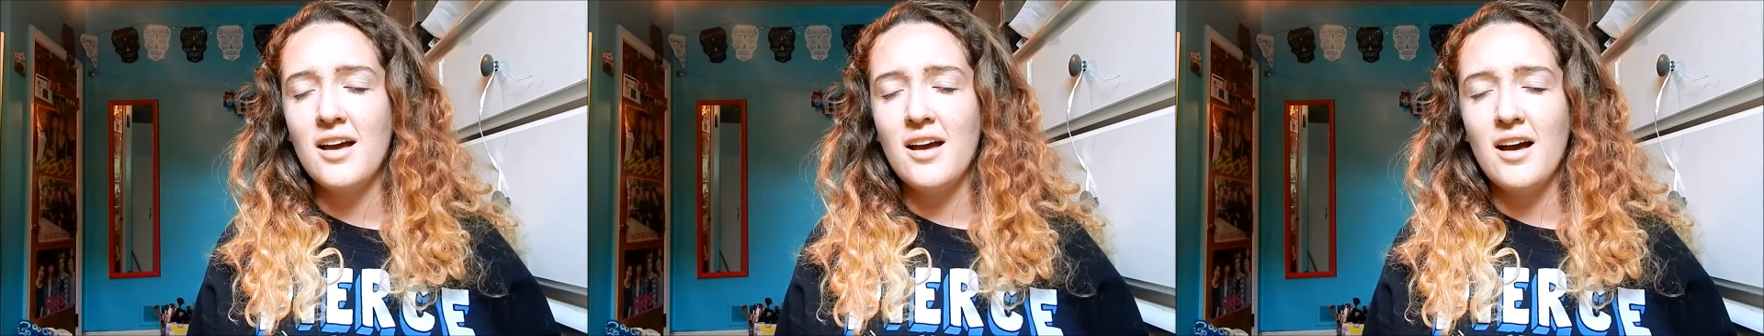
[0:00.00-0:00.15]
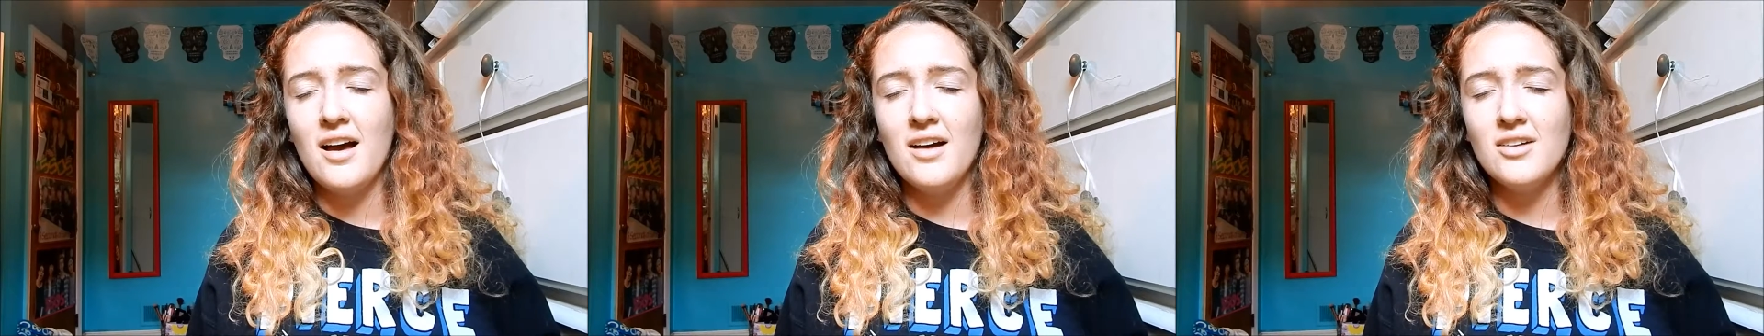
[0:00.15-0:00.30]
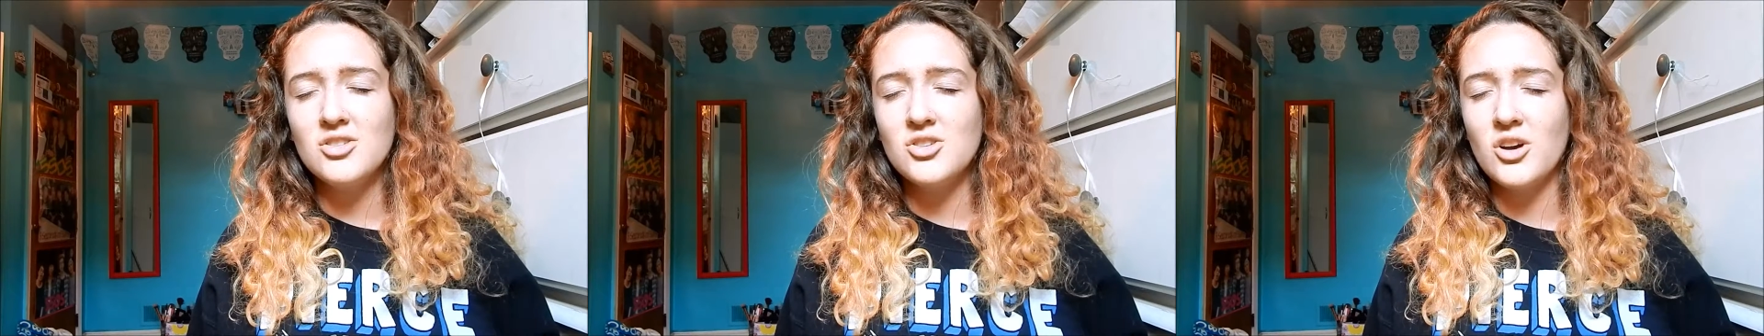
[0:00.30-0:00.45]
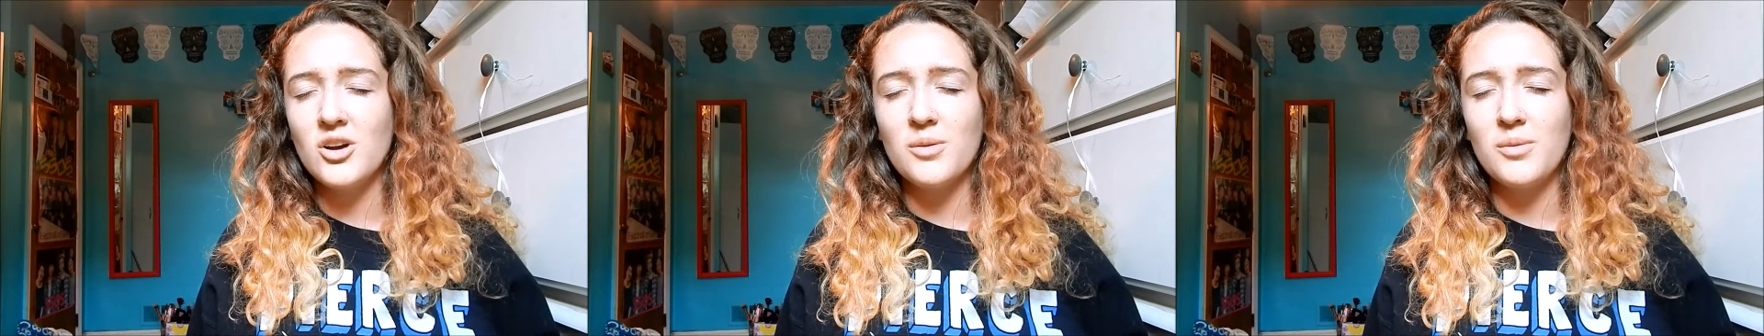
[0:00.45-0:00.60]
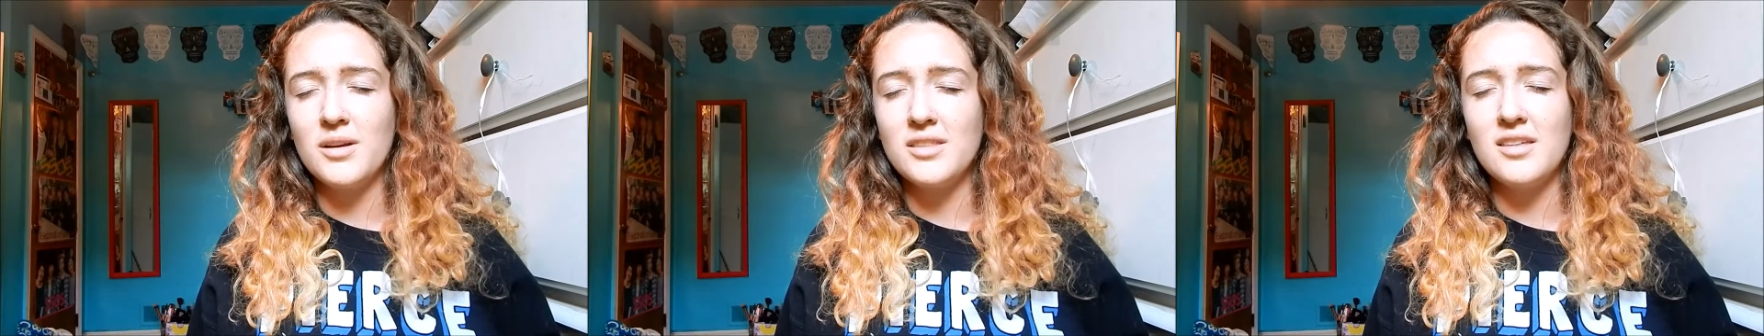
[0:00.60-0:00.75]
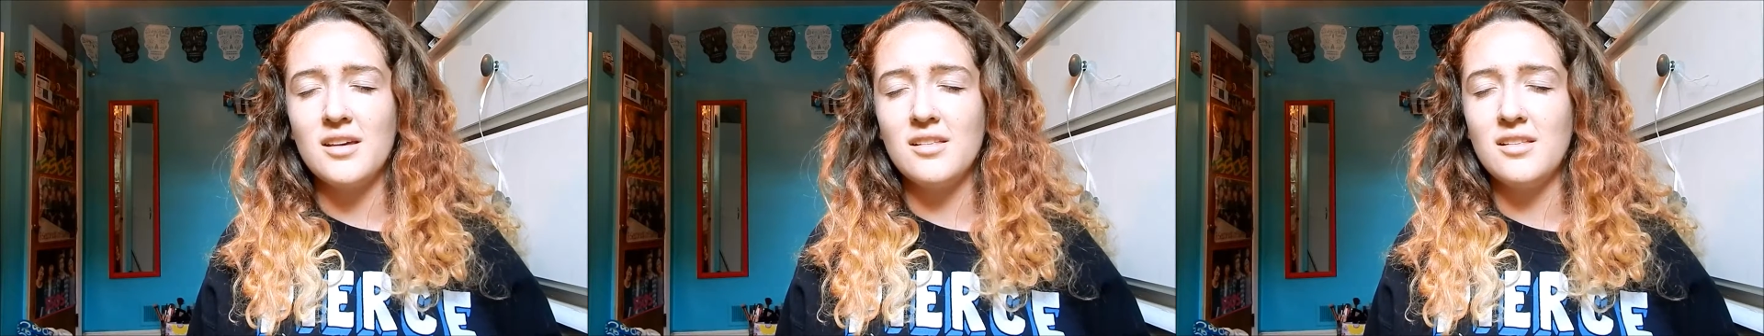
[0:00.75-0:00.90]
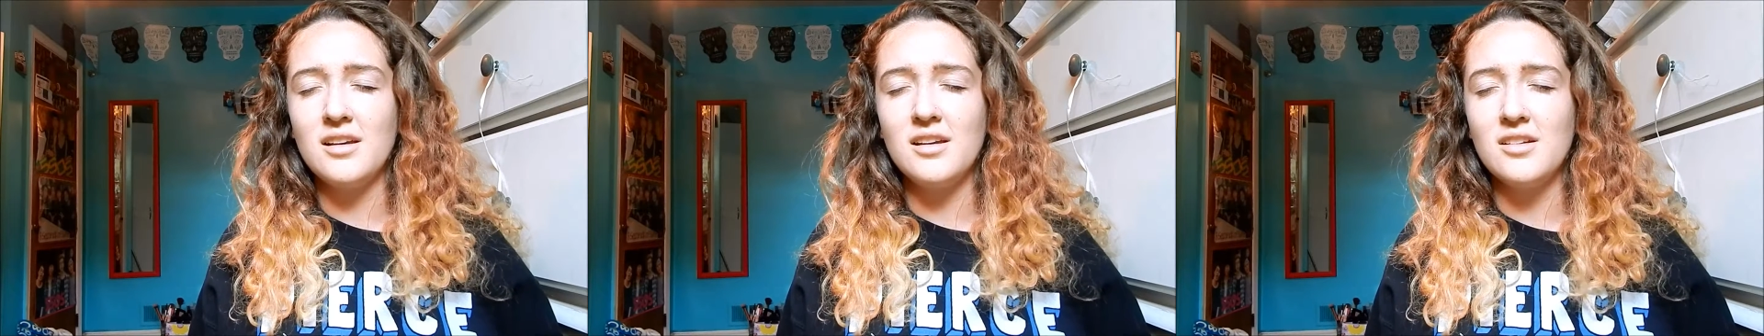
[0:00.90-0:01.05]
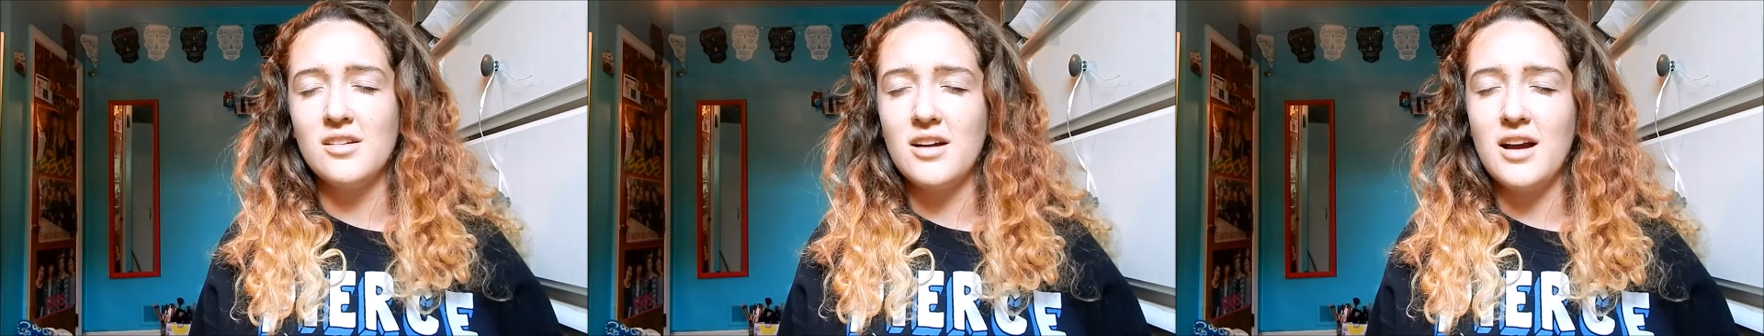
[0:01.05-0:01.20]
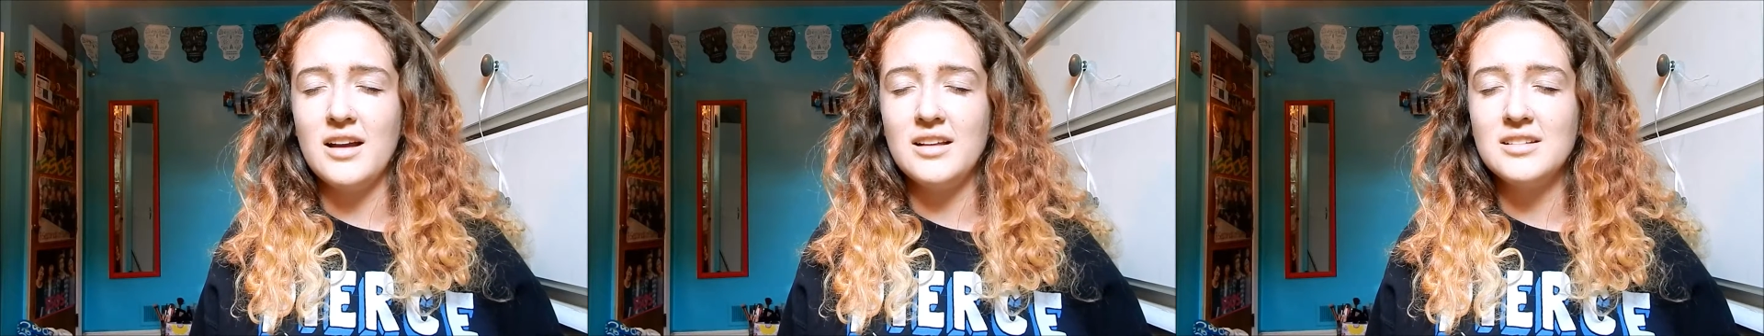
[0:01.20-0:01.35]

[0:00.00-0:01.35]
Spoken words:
I'll talk about that later. I